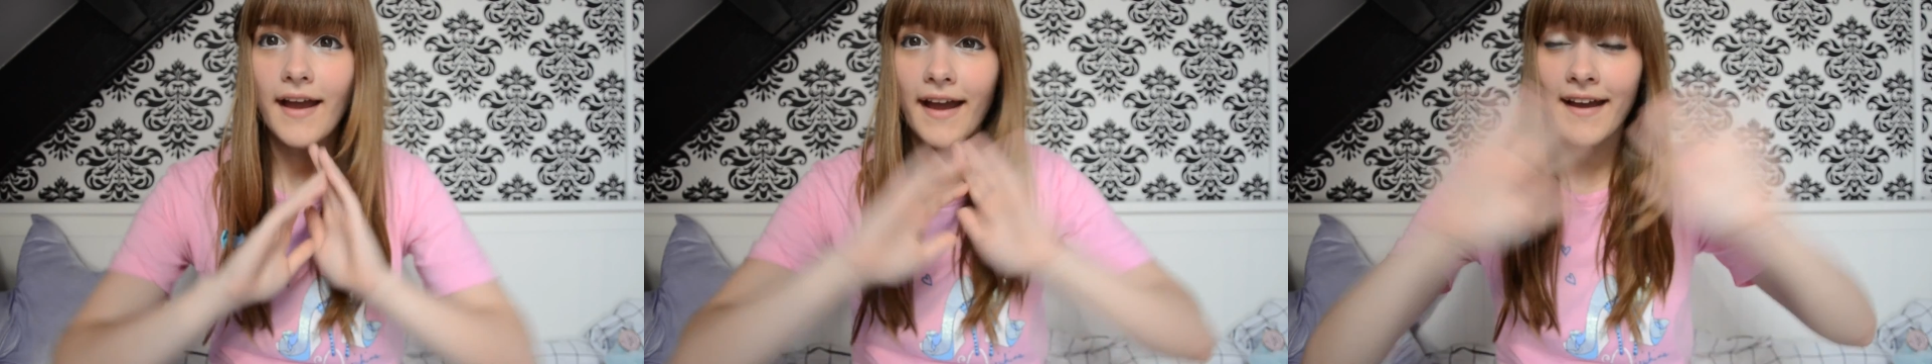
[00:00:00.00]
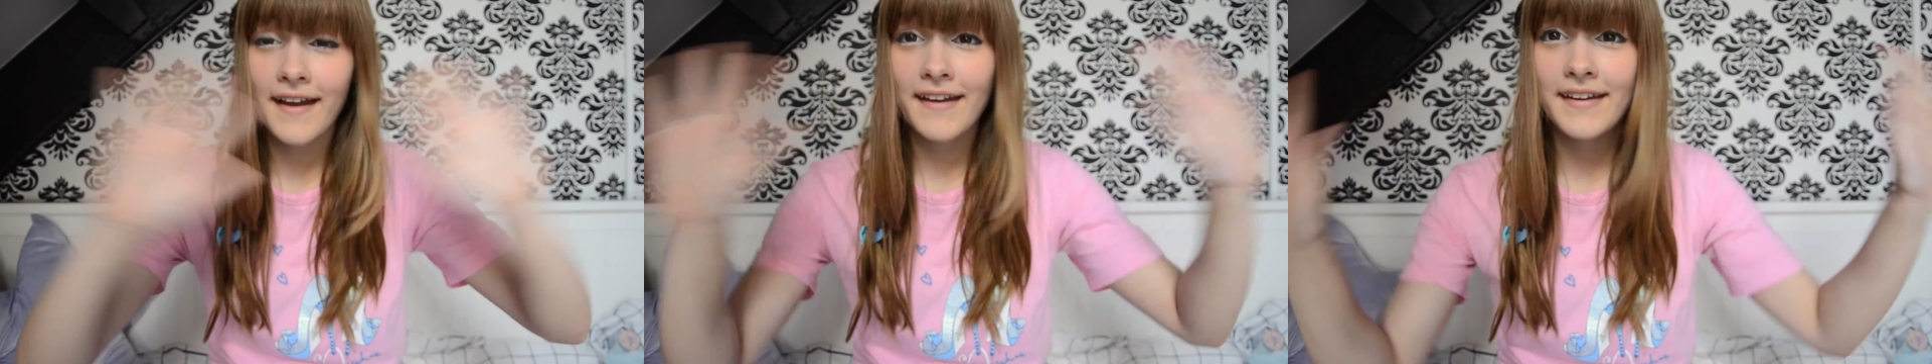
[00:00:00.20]

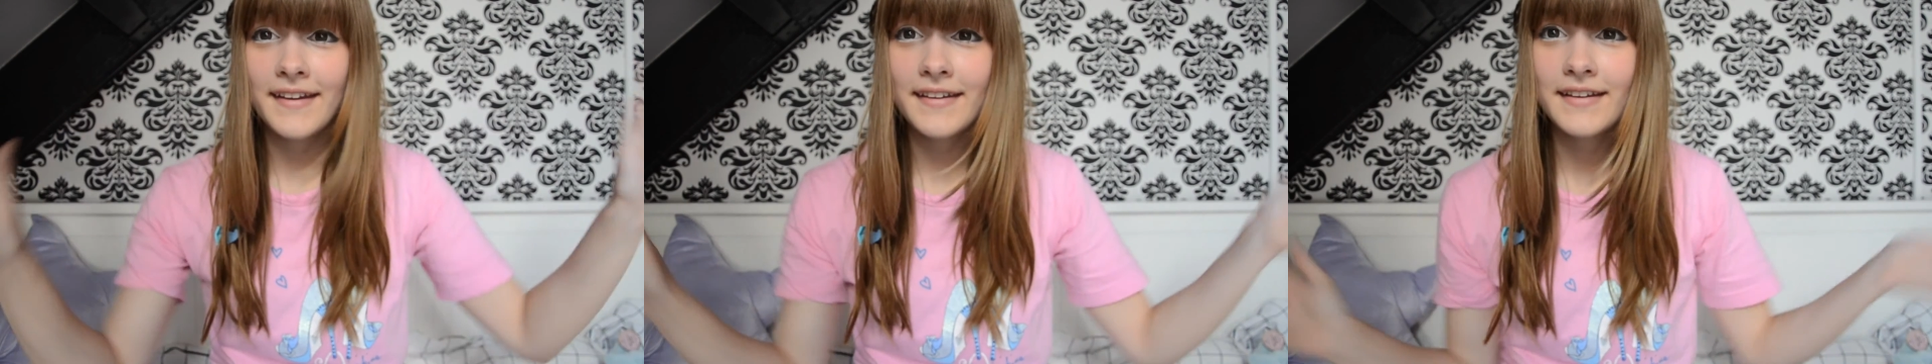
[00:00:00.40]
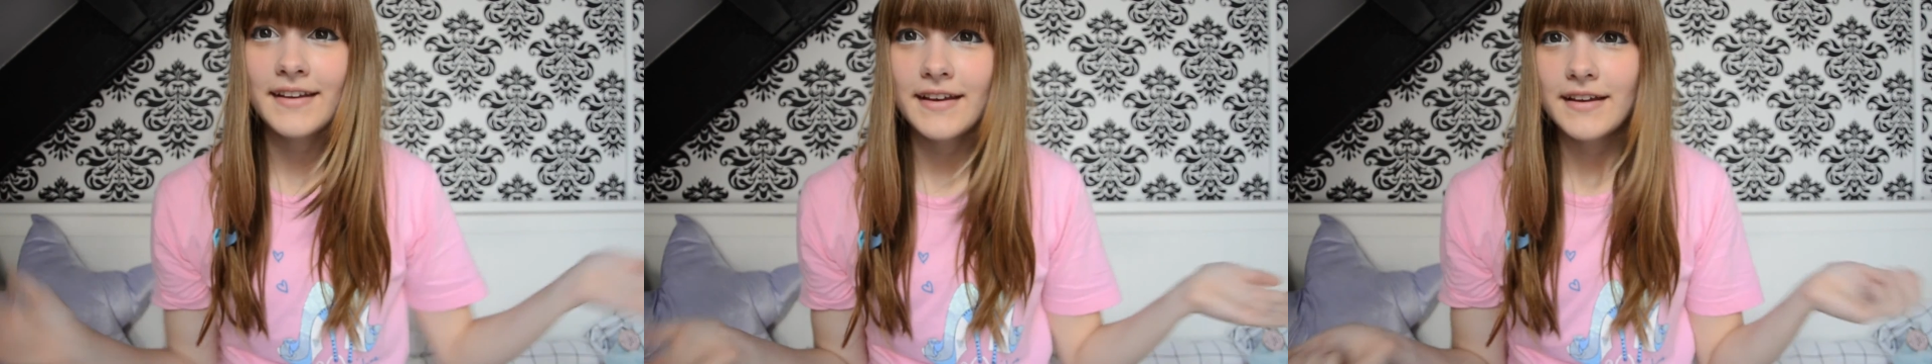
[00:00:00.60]
Hi!
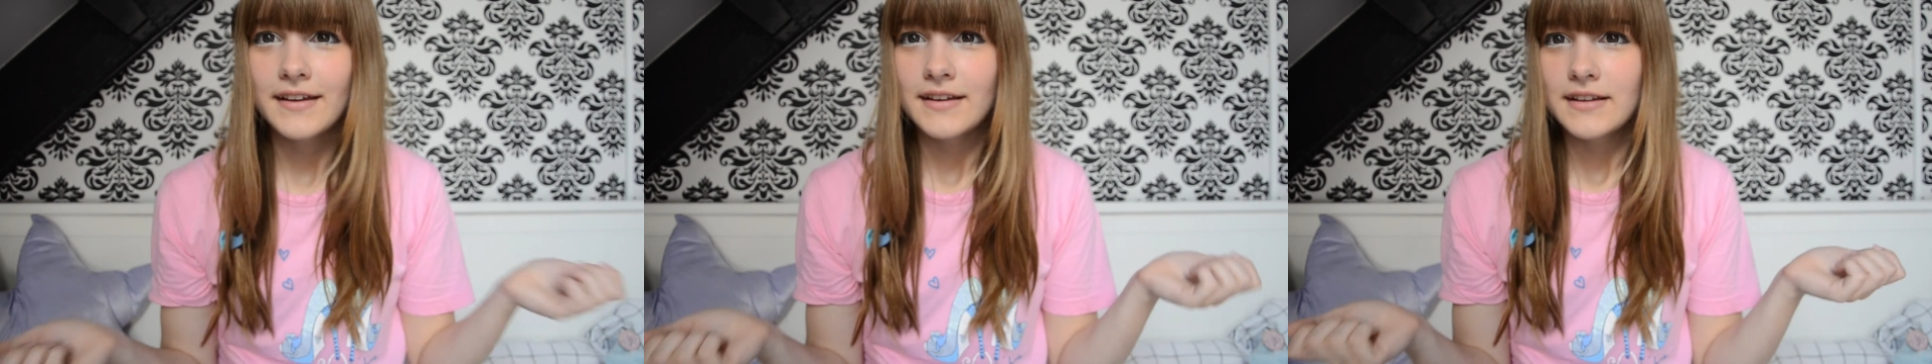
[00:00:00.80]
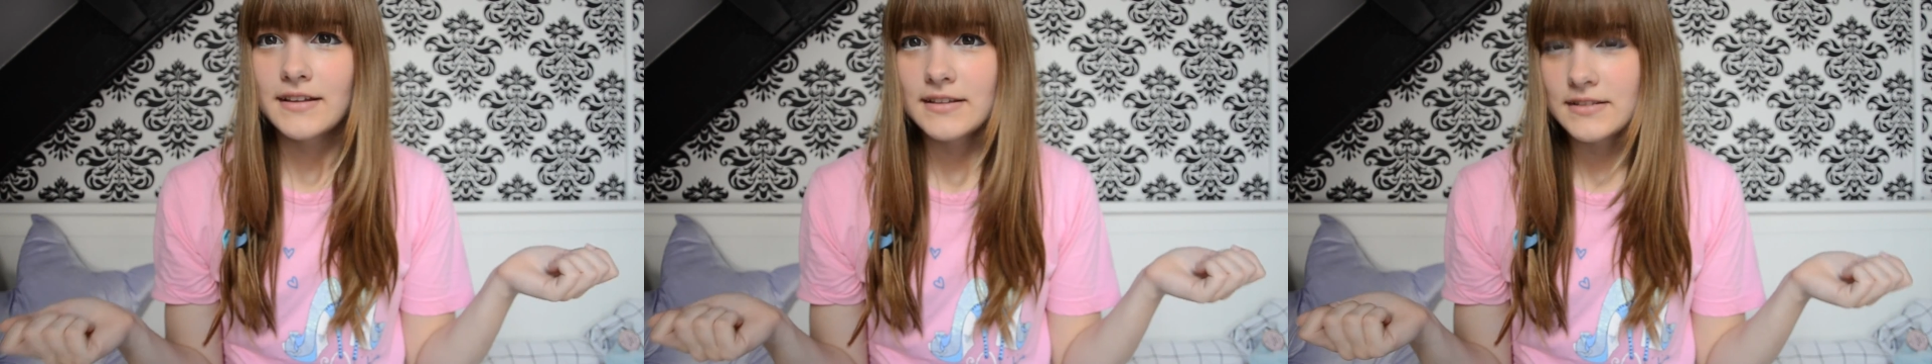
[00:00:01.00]

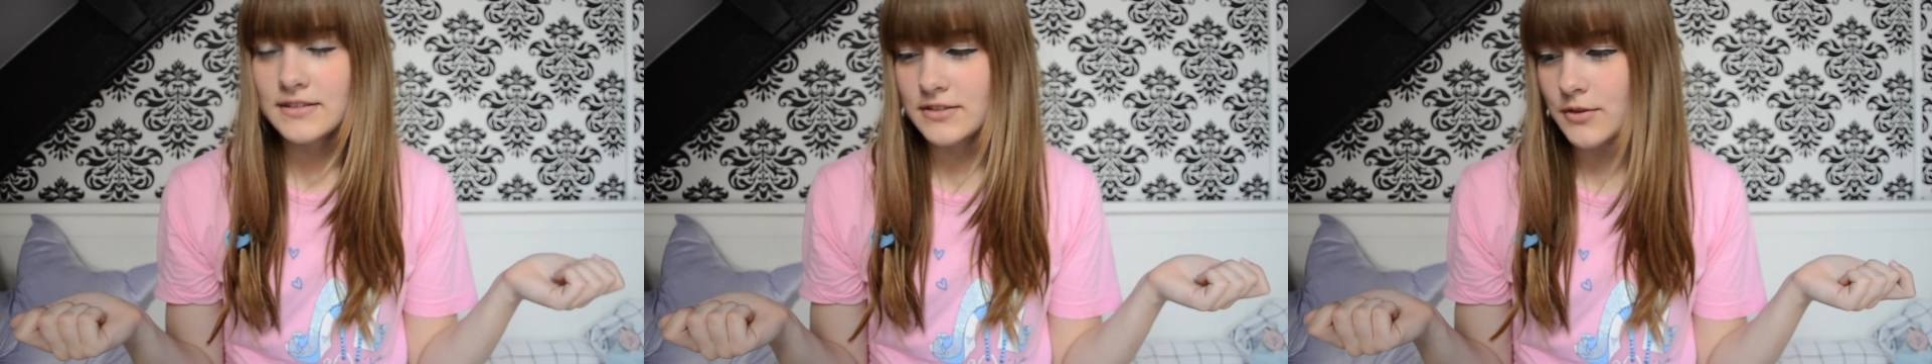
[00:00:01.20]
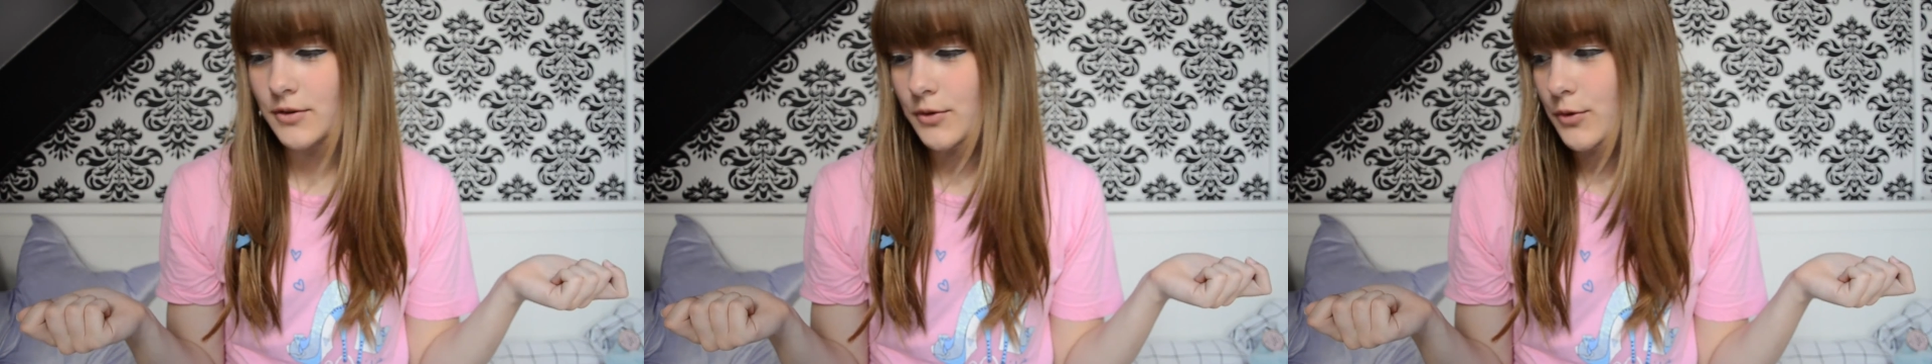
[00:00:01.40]

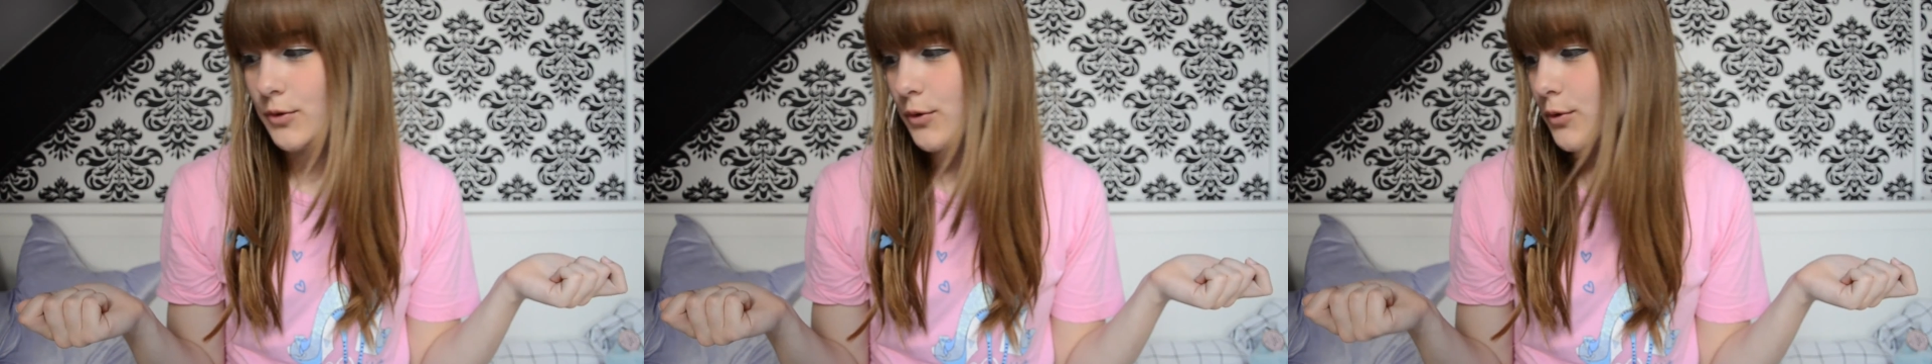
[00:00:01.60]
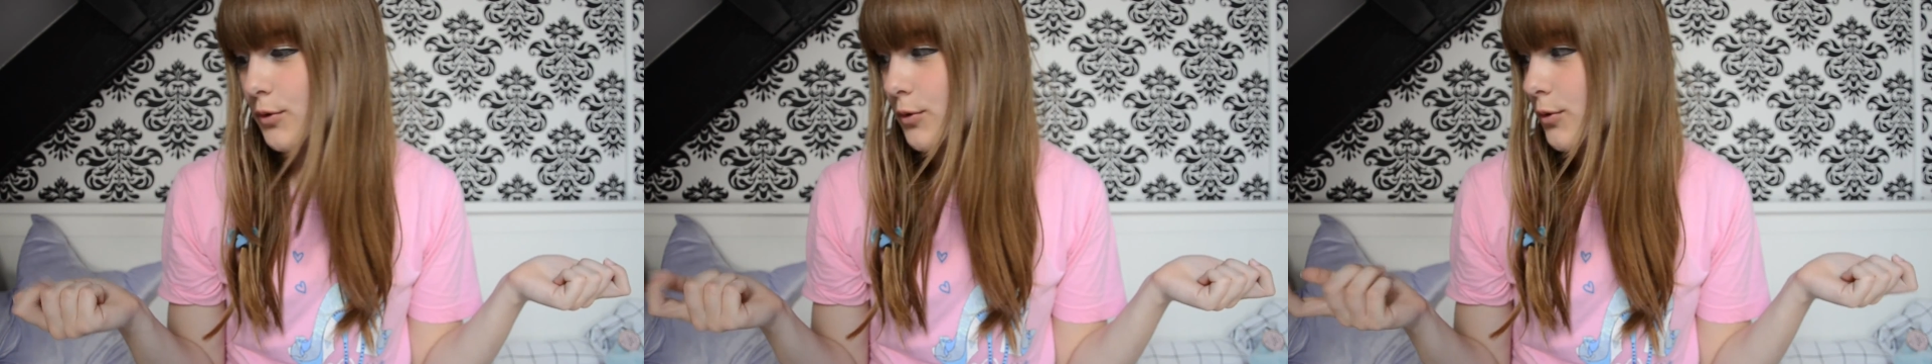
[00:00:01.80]

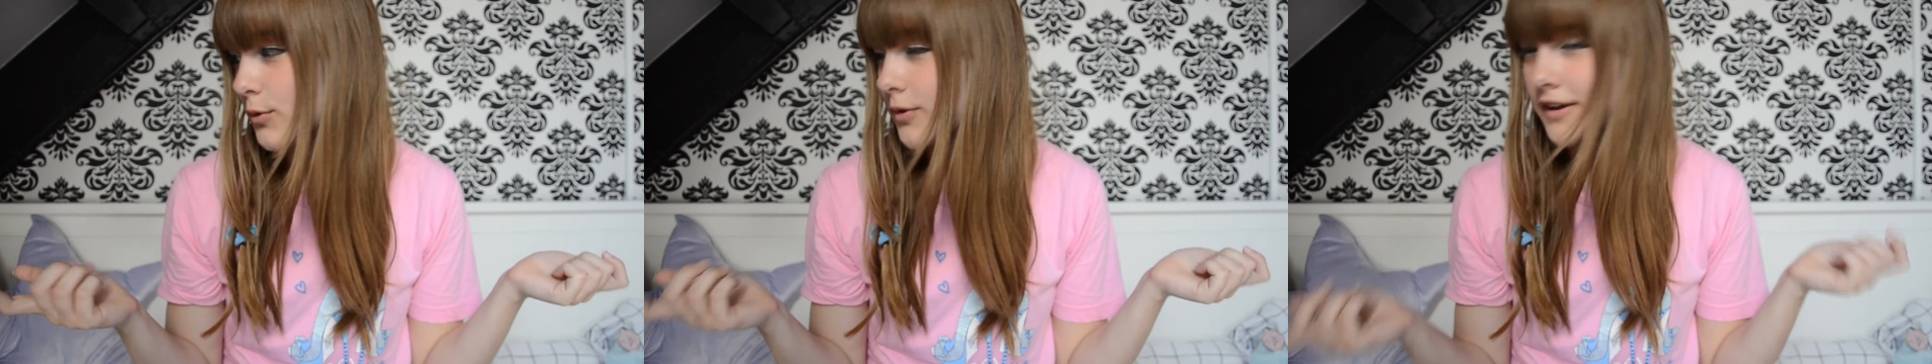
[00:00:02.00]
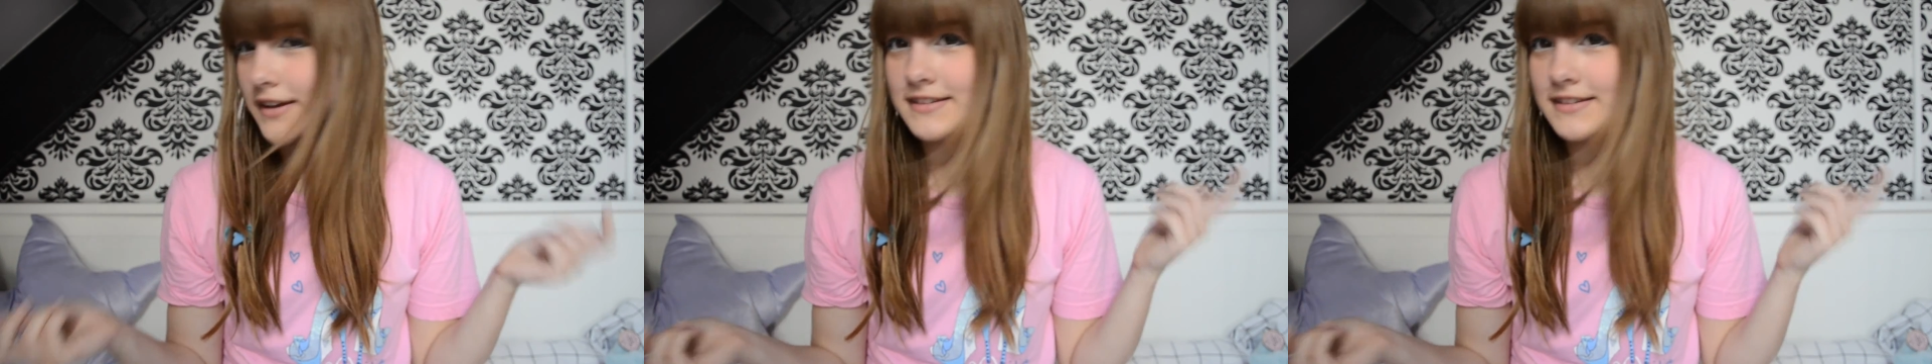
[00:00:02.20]
So,